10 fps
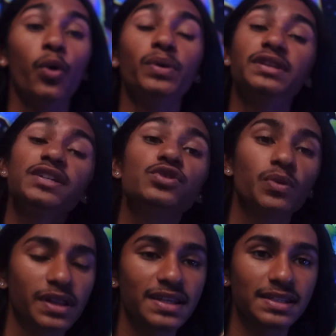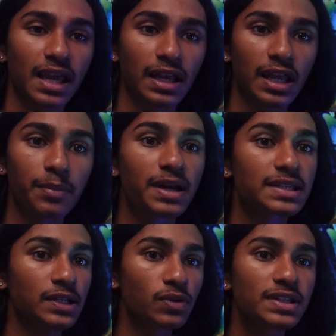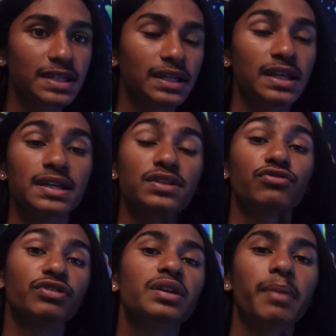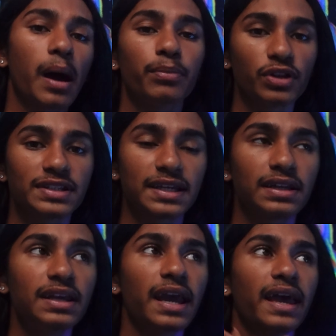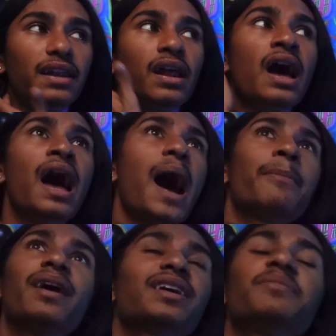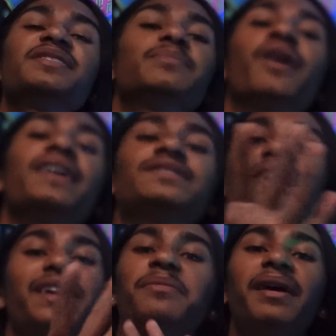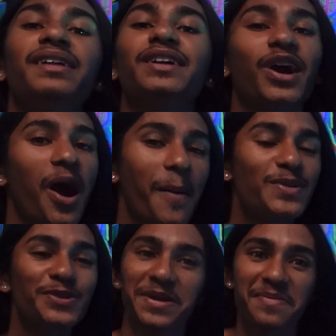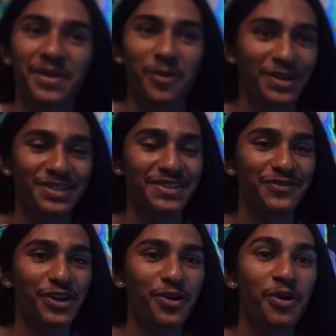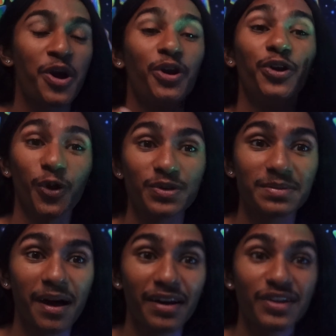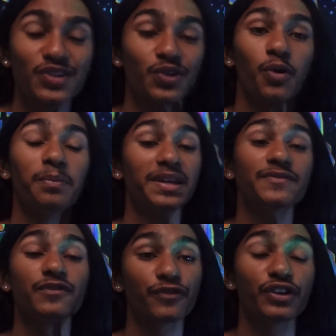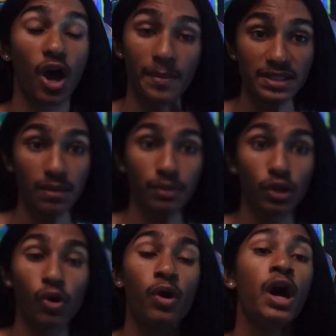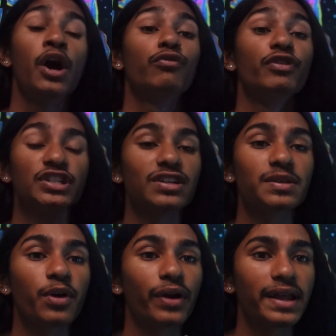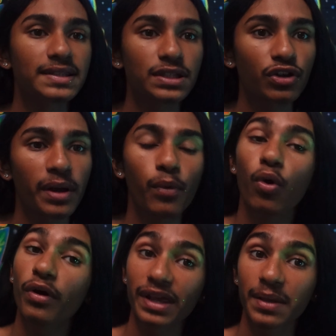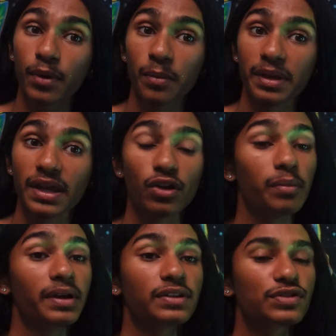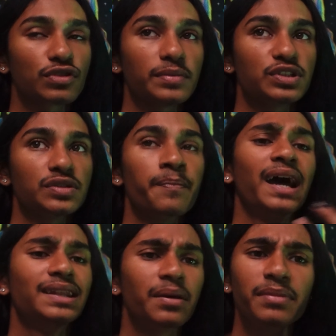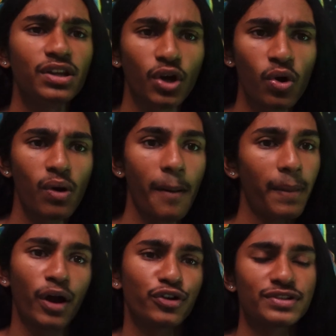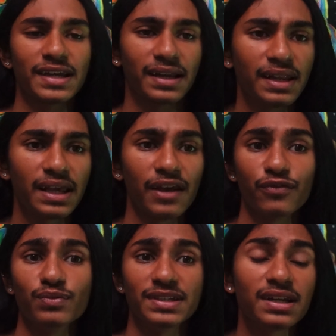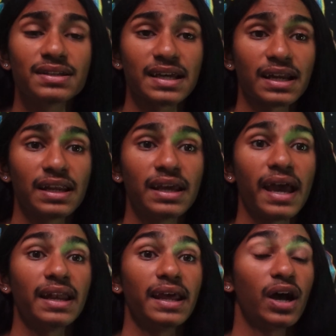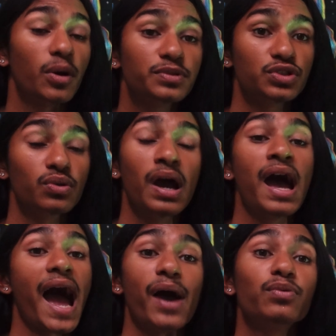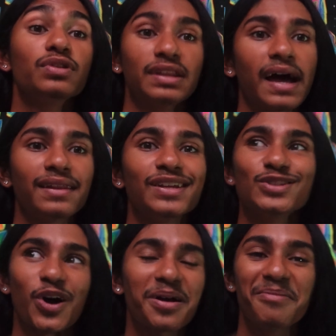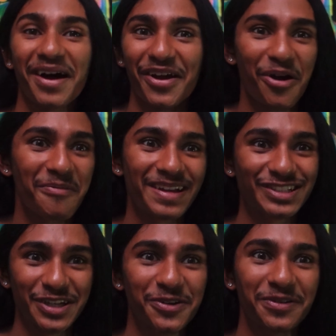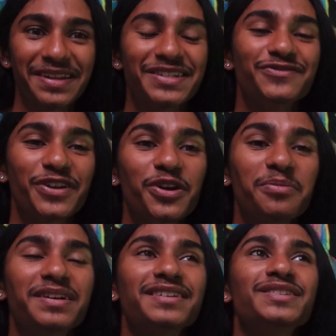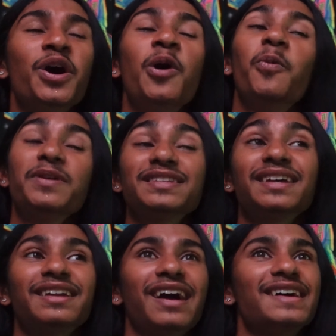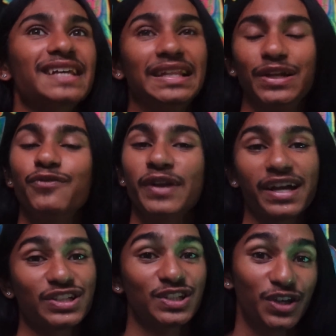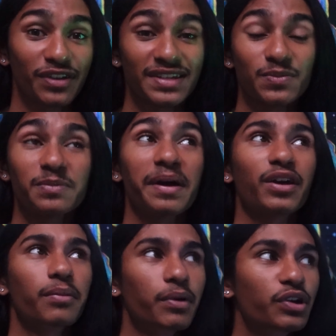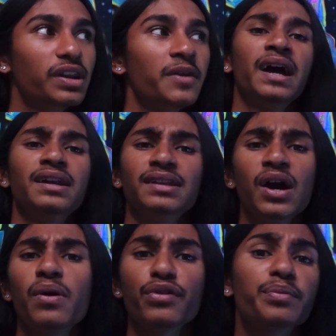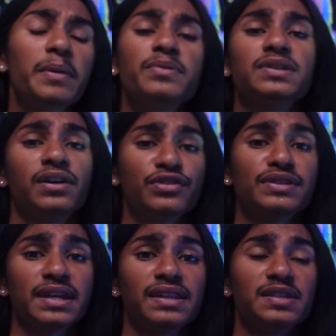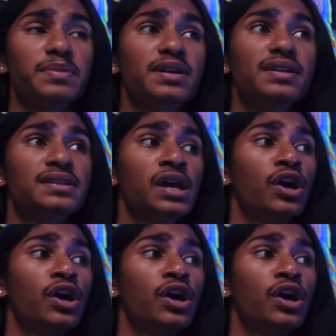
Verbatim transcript: within doing this technique because I know this technique is a really popular technique and I'm not going to be surprised if anybody in the comments or anybody watching this video knows about it so please feel free to comment down below, reach out to me on Instagram or email me, it'll be in the description and let me know about your technique if you did a technique and it helped you. I will gladly talk about it on my channel in this video because once again guys I love when I could share this with my community and allow other people to understand this because